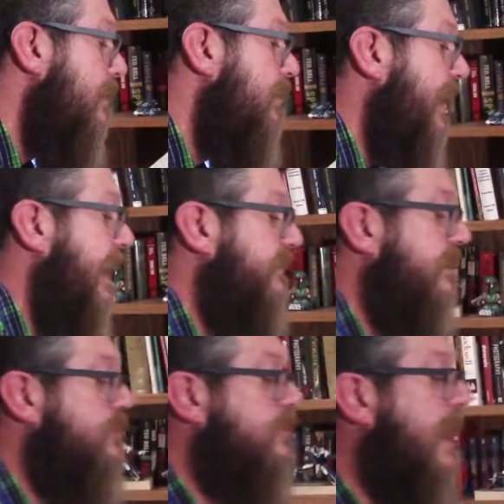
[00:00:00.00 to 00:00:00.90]
but as
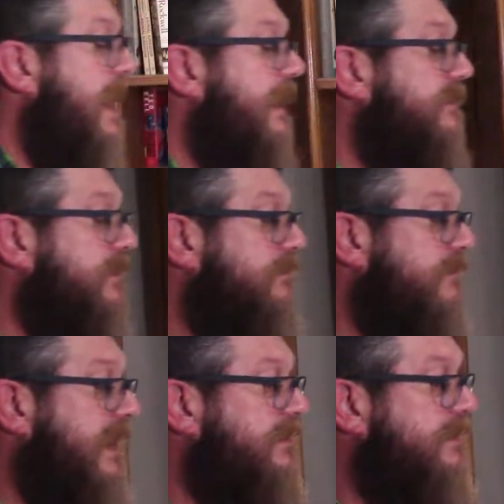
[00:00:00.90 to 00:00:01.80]
it dries, it
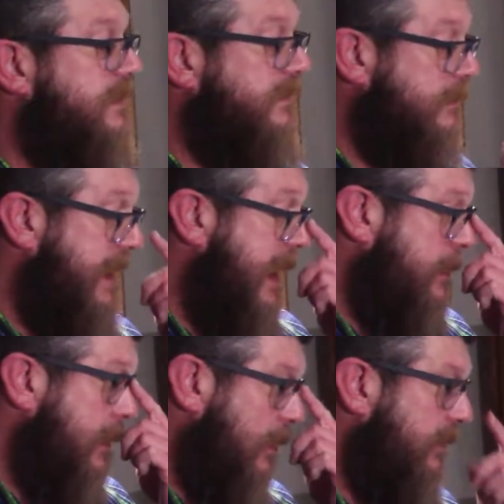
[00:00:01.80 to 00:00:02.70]
fades into the
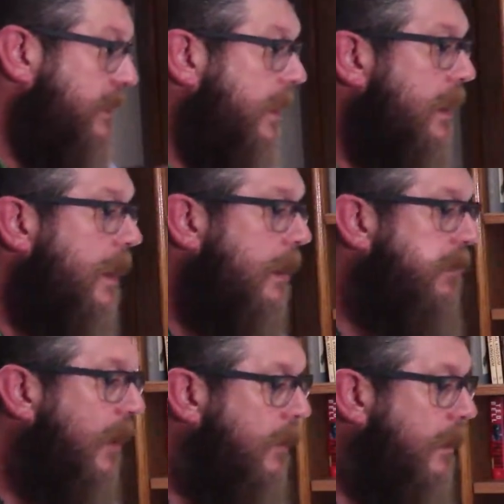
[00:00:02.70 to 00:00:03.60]
background.
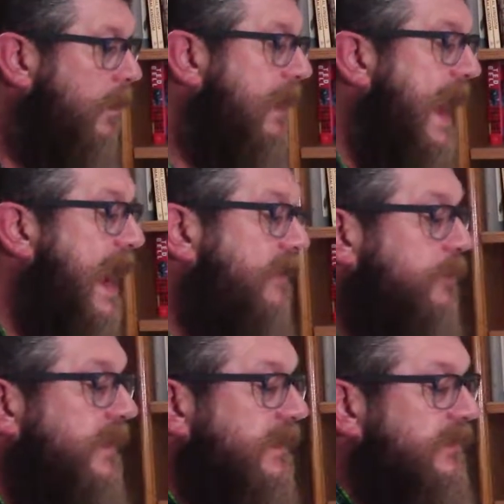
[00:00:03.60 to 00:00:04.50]
But what we'll have
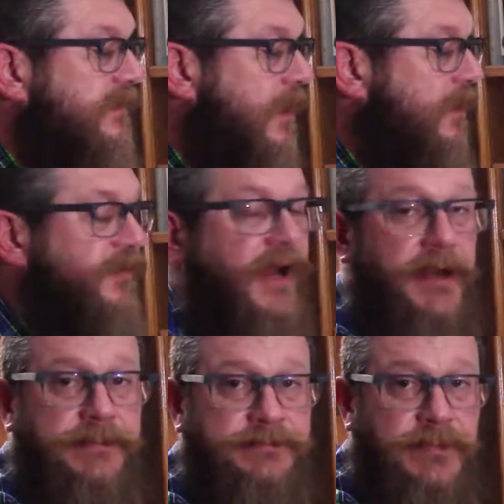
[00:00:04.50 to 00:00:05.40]
when this is all
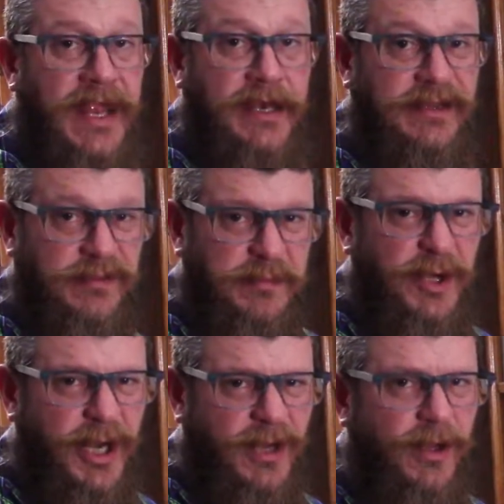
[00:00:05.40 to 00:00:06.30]
done, and it's
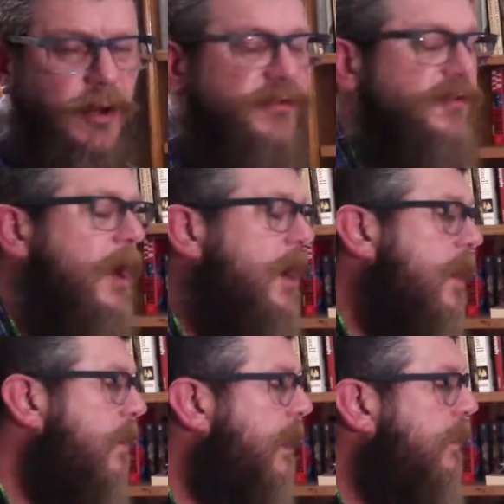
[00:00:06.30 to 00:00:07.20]
pretty close,
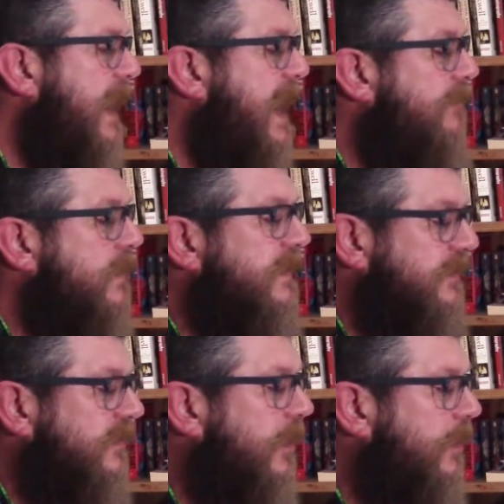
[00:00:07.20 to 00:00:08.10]
what we'll have when
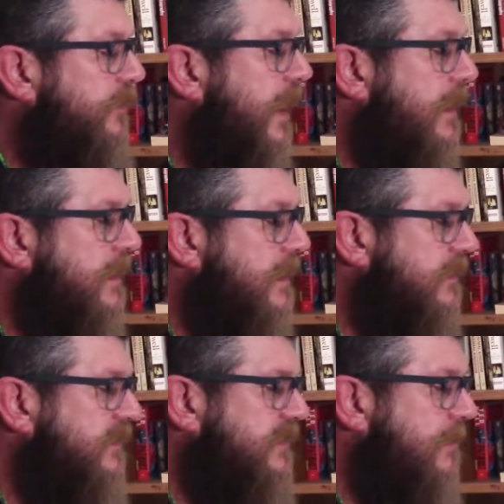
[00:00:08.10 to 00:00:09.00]
this is all done
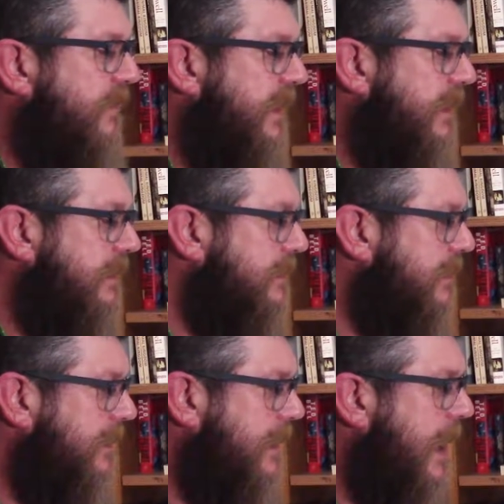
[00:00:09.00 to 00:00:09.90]
is something
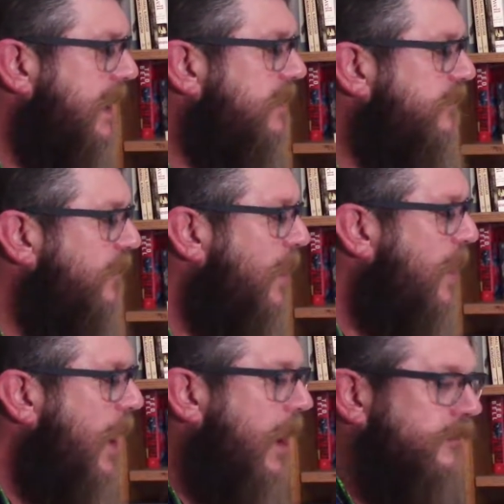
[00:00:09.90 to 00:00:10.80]
kind of
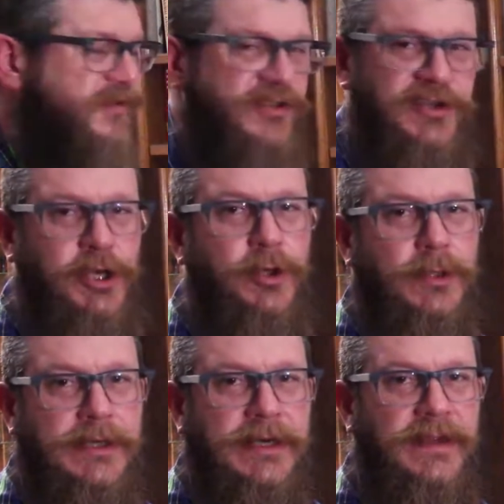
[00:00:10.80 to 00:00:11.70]

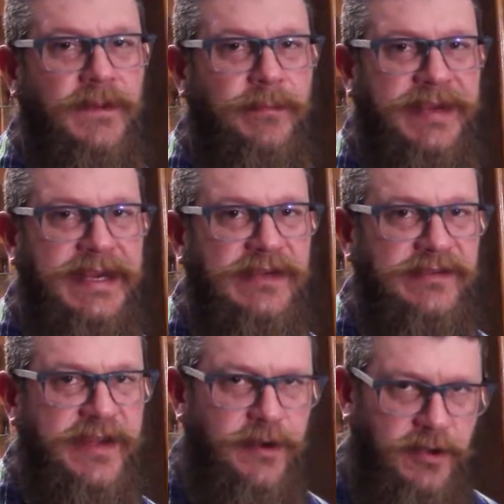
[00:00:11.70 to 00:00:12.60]
obscure in the
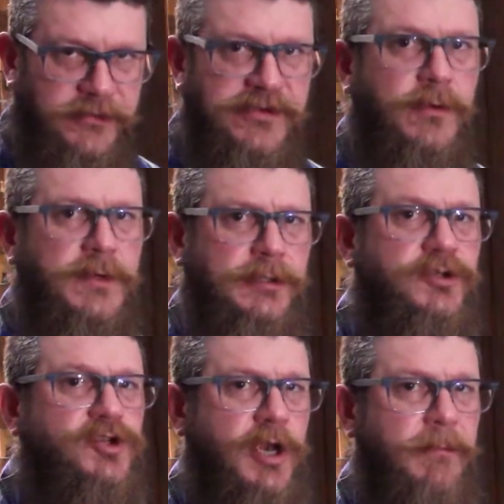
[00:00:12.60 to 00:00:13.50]
piece that also will
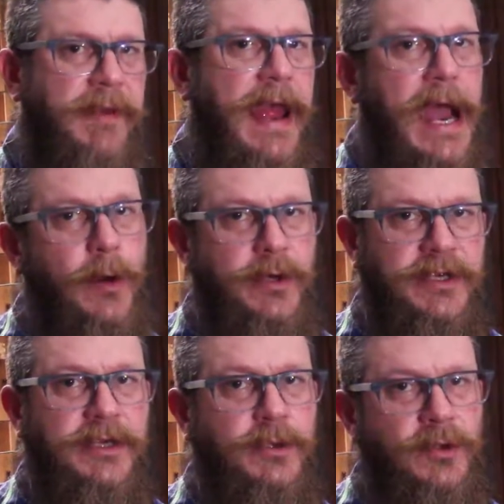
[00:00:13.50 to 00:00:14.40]
jump out
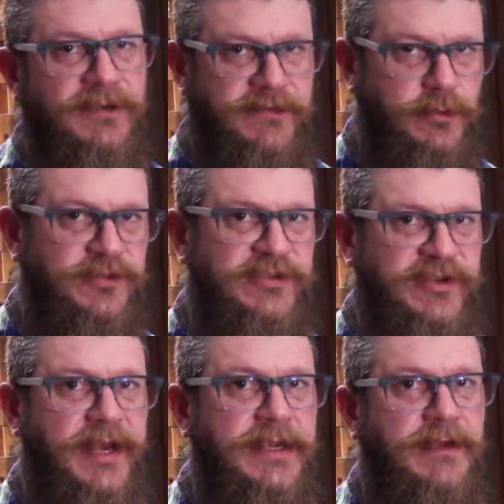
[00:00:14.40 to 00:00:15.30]
at you if you
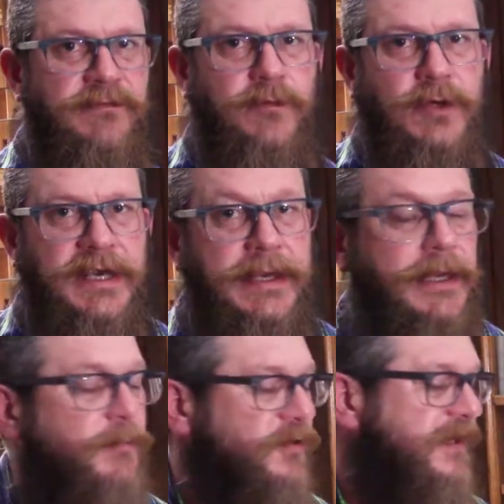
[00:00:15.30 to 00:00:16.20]
study it for
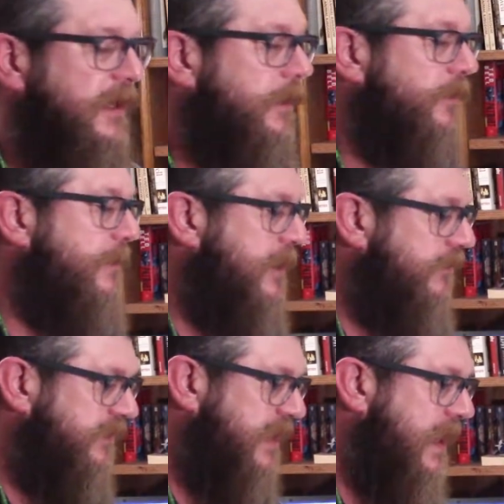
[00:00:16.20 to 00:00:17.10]
any particular amount
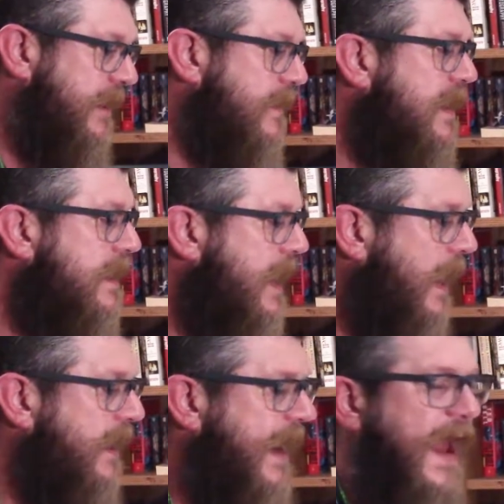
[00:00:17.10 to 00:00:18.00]
of time.
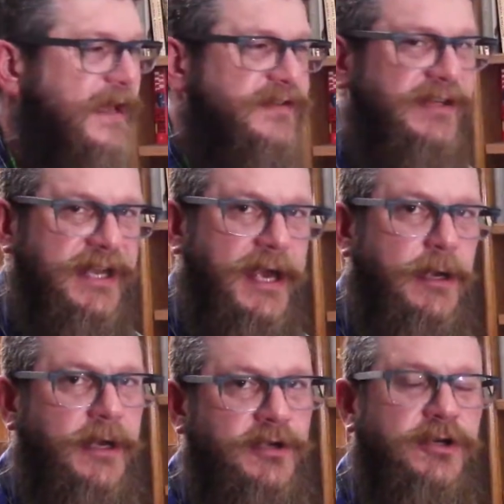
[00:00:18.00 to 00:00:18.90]
And it adds a
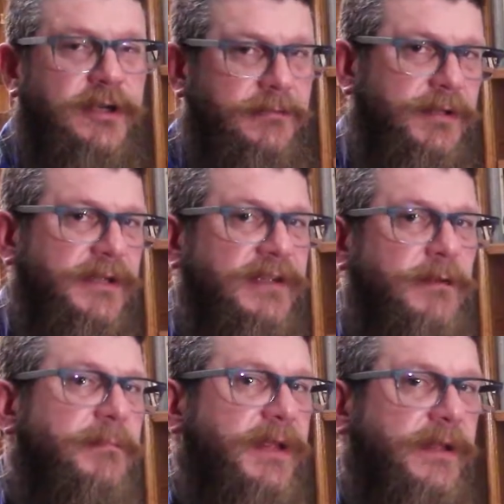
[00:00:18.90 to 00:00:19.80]
character and
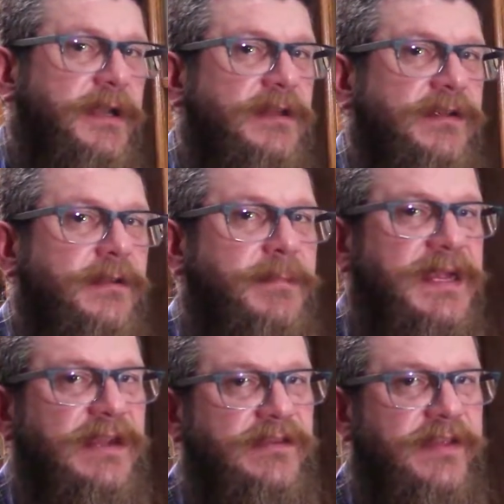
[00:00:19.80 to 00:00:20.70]
believability to the
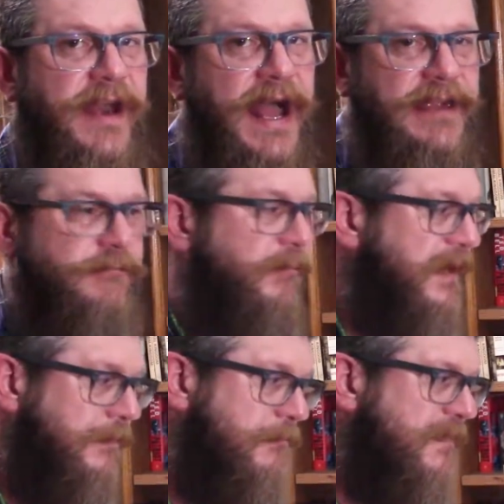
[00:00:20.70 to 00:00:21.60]
piece that I've
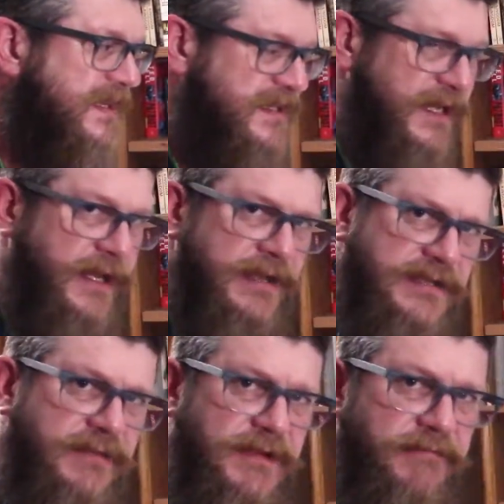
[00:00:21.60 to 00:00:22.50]
been missing
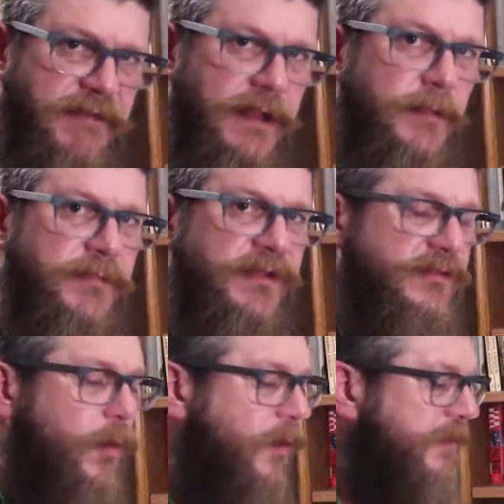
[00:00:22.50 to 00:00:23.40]
as I've developed
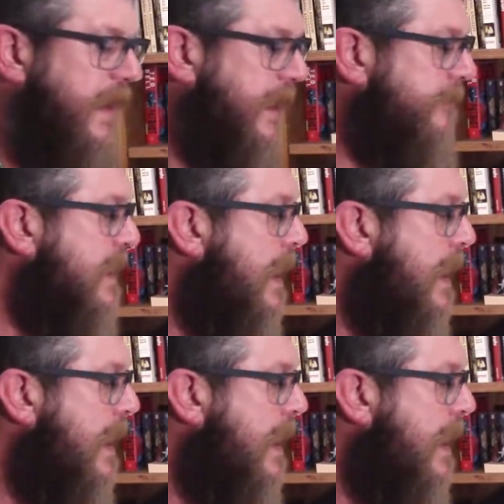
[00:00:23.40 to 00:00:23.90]
this whole thing.